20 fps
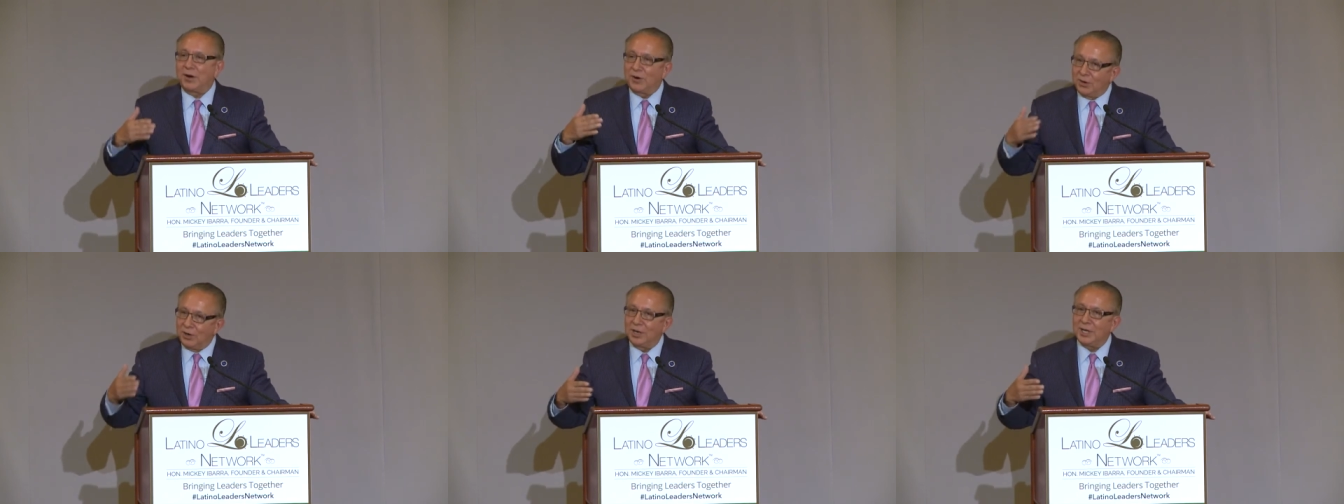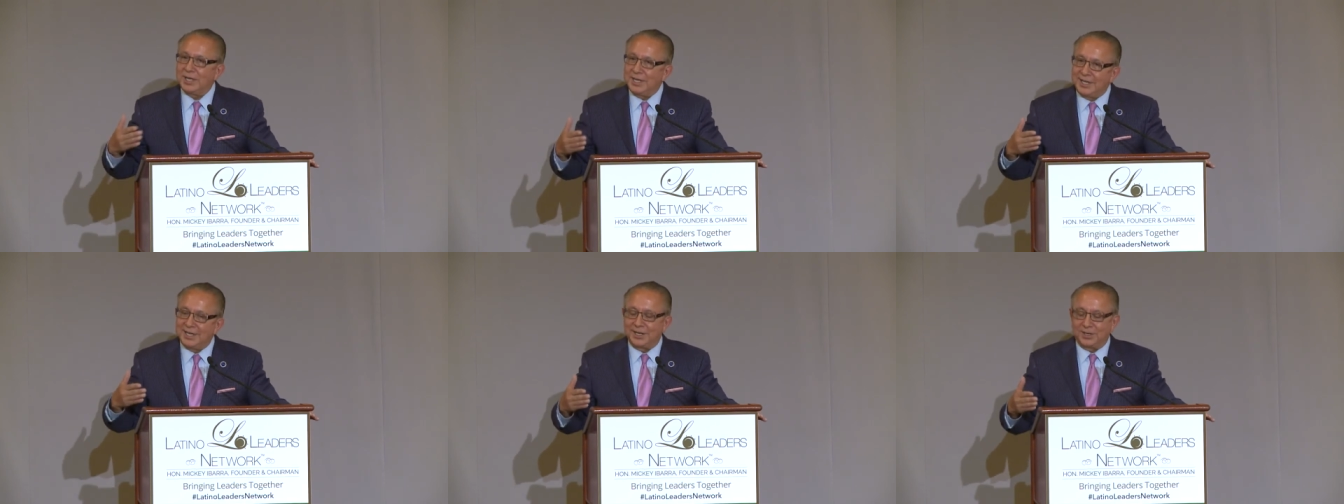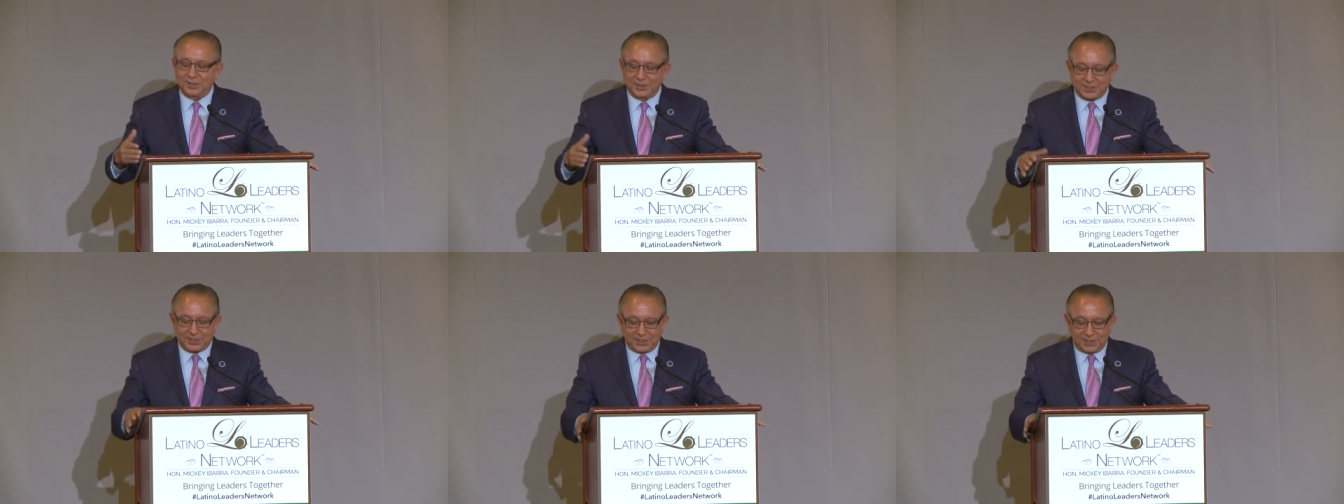early
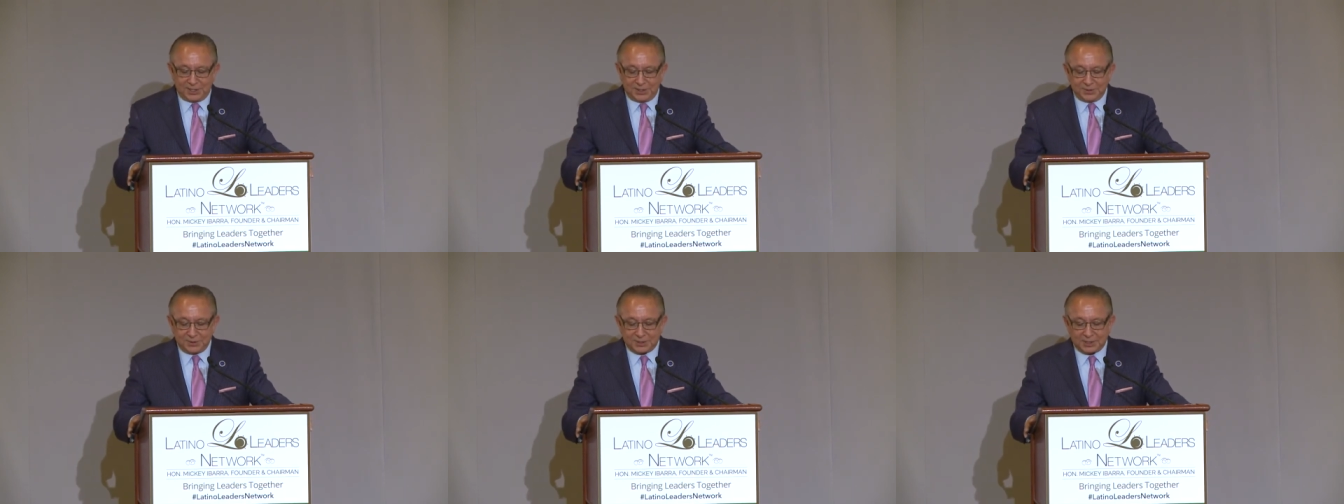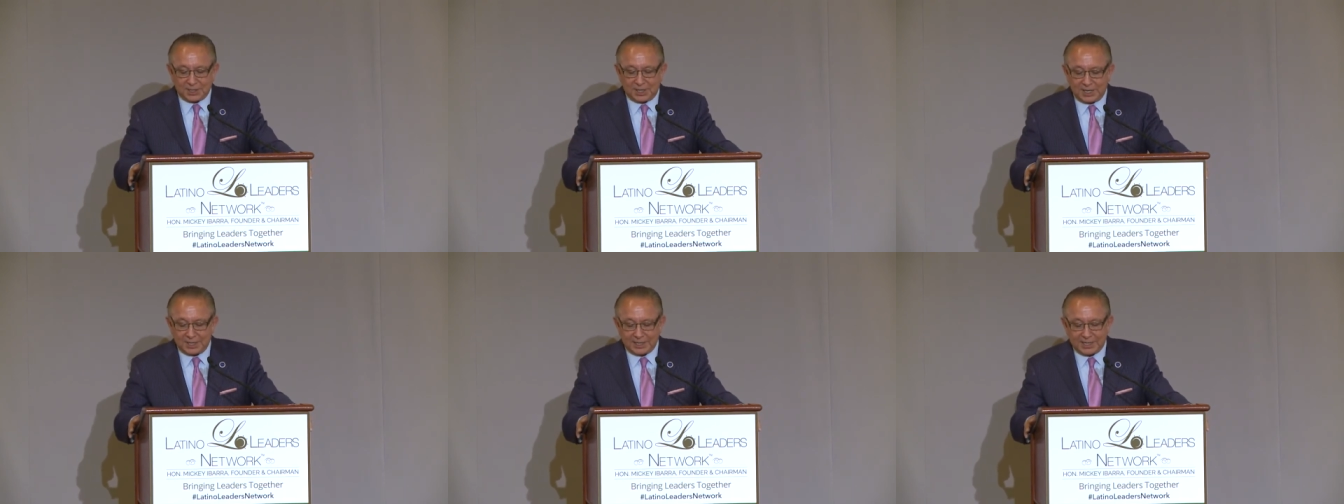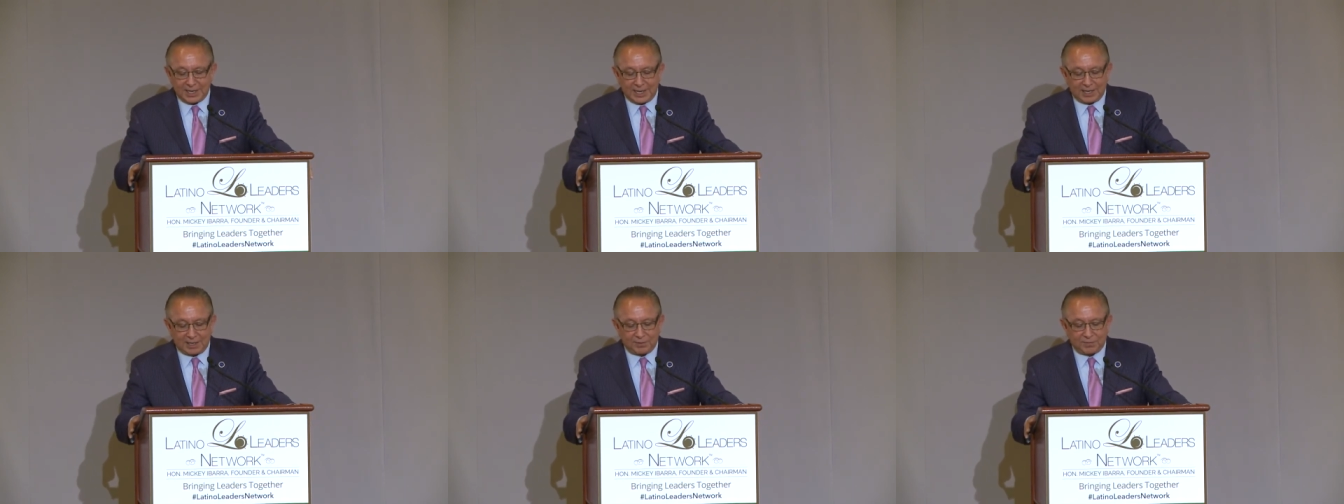years in Utah and
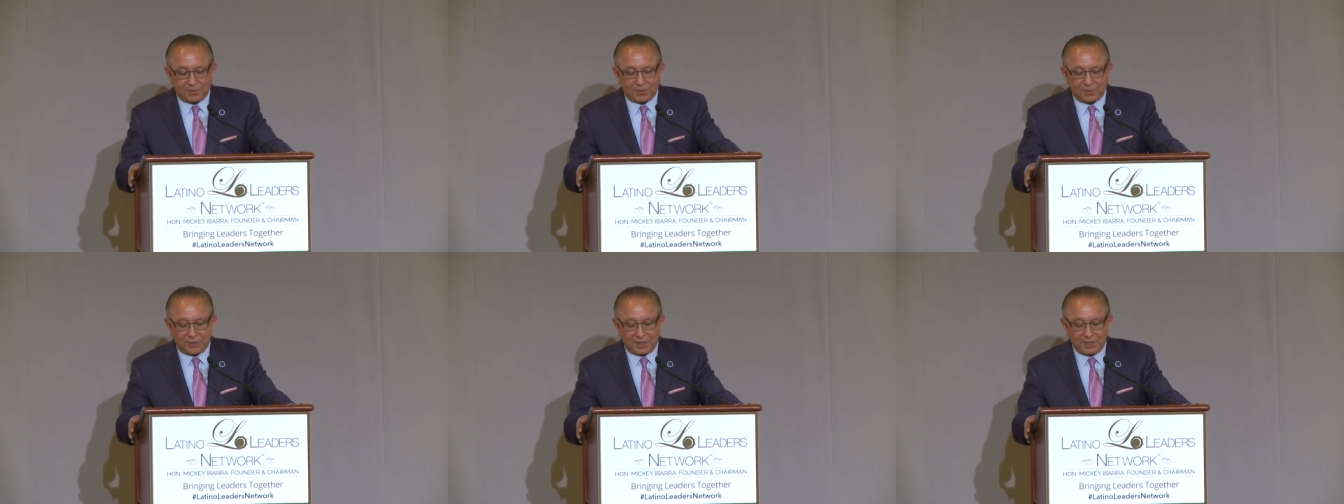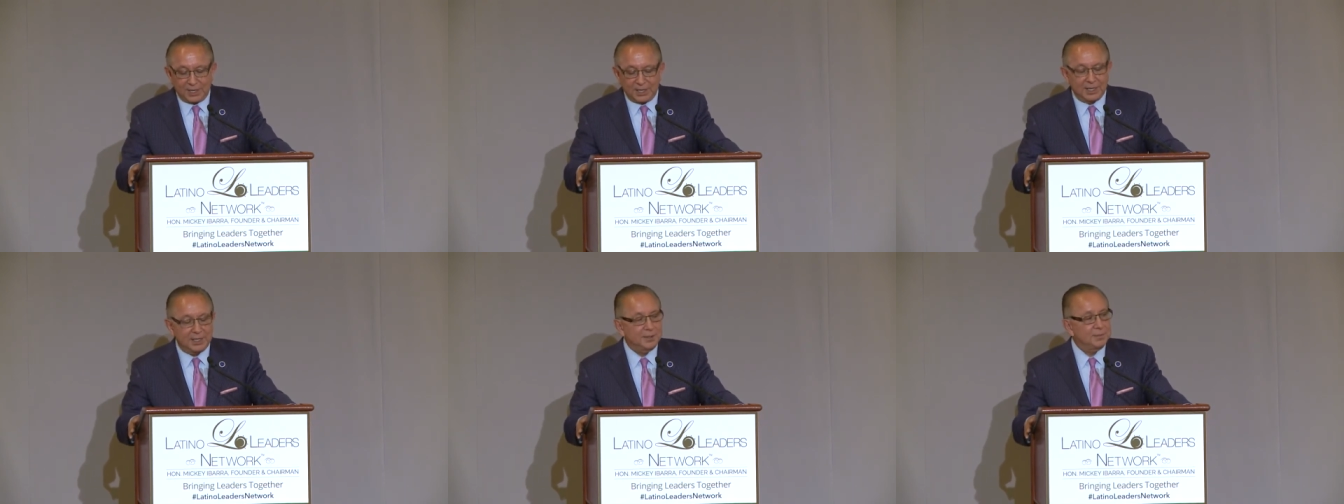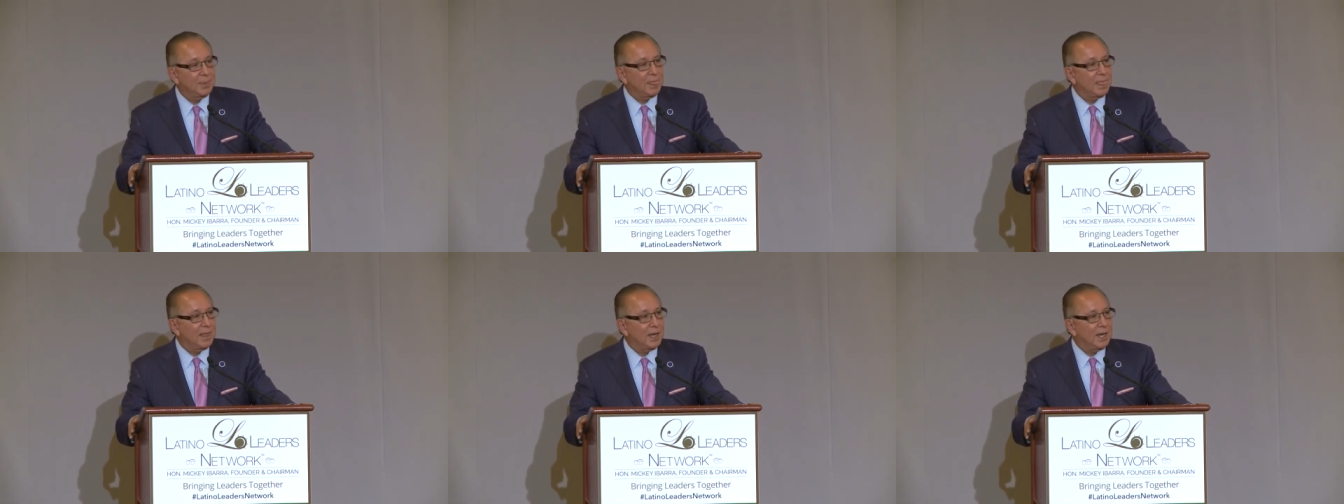California,